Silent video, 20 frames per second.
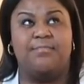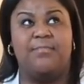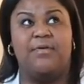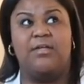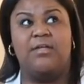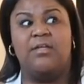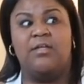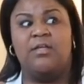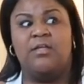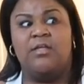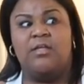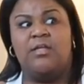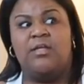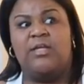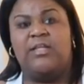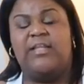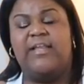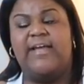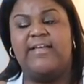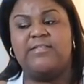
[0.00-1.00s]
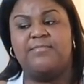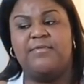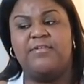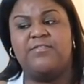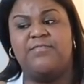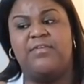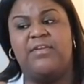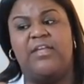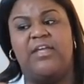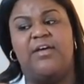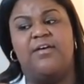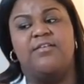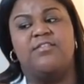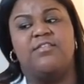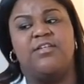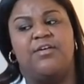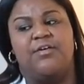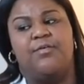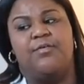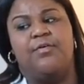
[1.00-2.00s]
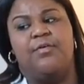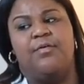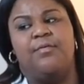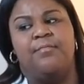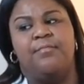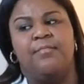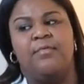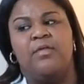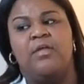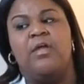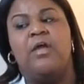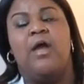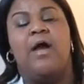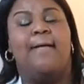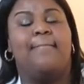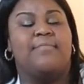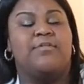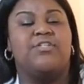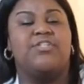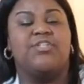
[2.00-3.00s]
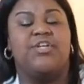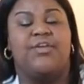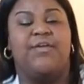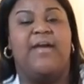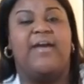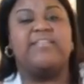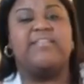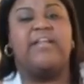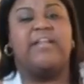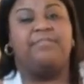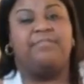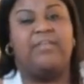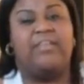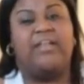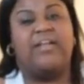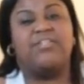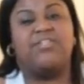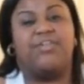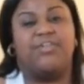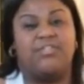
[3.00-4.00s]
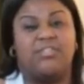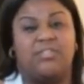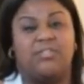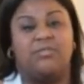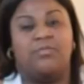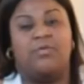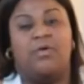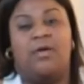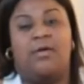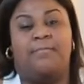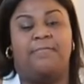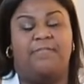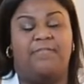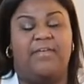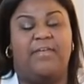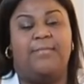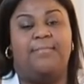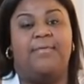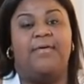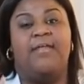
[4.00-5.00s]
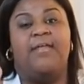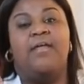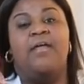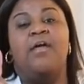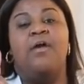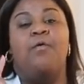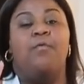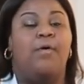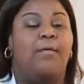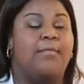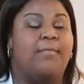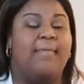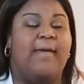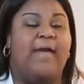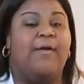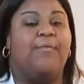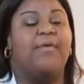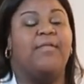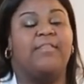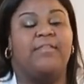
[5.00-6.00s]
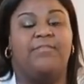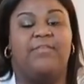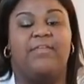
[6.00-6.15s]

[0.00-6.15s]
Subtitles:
month's video. So I'm gonna just show you guys how the Fila shirts fit. But we'll be back with the